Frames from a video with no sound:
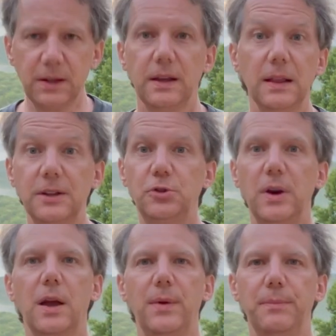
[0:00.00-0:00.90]
Lost
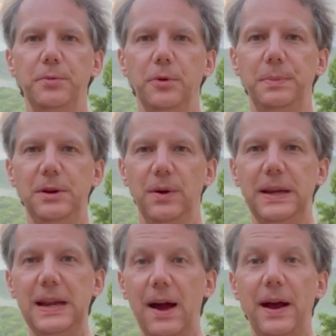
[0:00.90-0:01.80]
track of what I'm supposed to be doing.
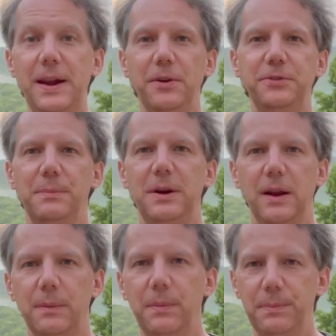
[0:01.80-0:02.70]
Yeah, I know some of you are
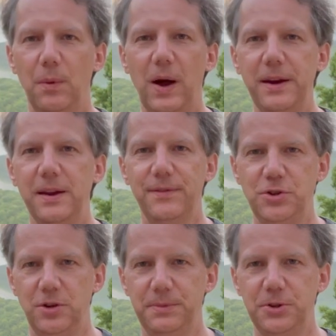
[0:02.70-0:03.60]
like, but why do you have a
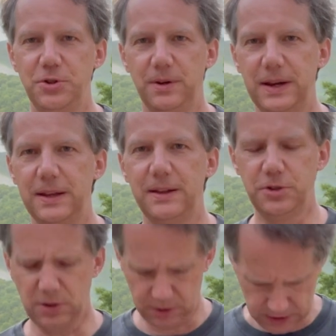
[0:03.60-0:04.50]
German shirt? This
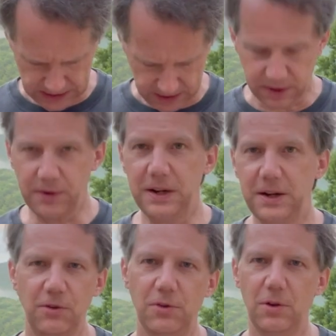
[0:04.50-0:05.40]
shirt's like 30
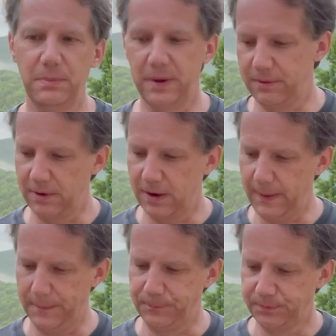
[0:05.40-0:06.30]
years old, believe it or not.
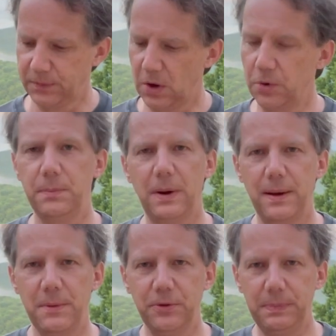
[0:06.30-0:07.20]
Older than
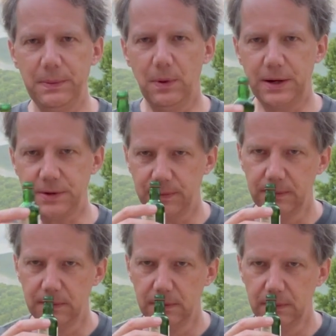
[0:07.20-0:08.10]
probably most people watching.
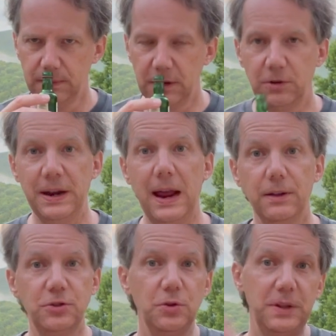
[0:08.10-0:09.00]
So now
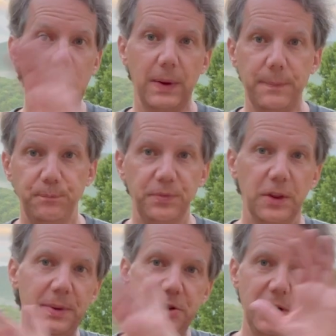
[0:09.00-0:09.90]
let's do it the other way. A
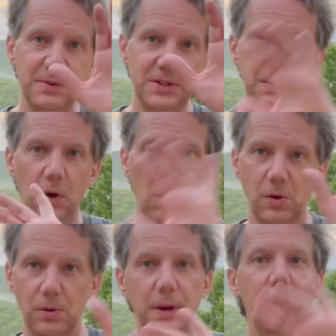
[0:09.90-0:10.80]
little bit of Jameson,
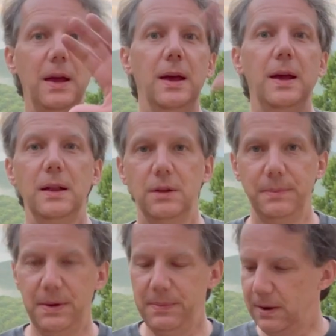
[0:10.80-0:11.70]
hold, a little
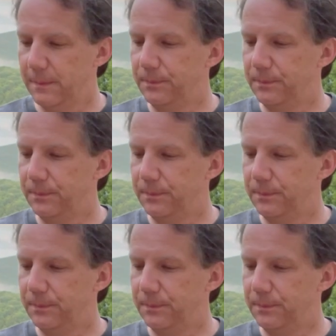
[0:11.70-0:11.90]
bit of beer.